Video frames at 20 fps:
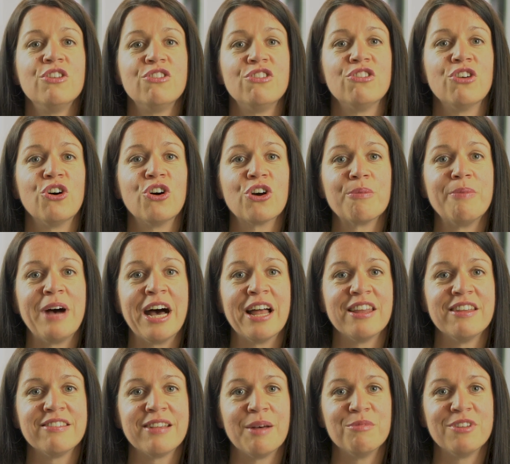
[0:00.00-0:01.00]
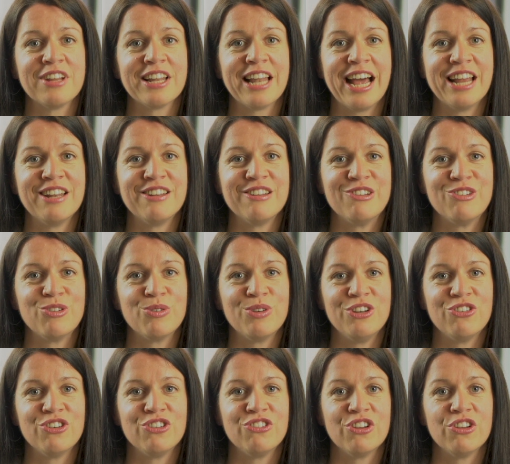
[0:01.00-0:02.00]
To talk about this, I'm delighted to
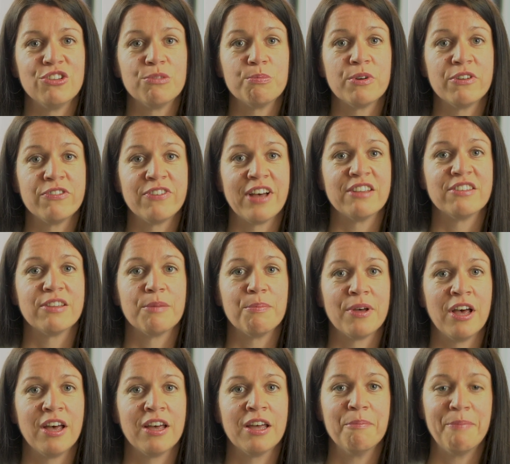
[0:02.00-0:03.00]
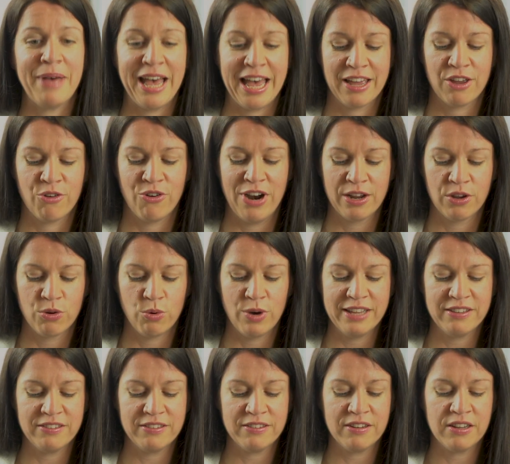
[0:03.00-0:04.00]
introduce Professor Pehr
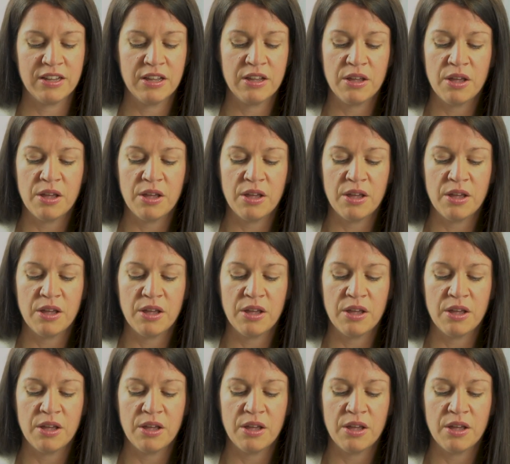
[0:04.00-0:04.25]
Granqvist.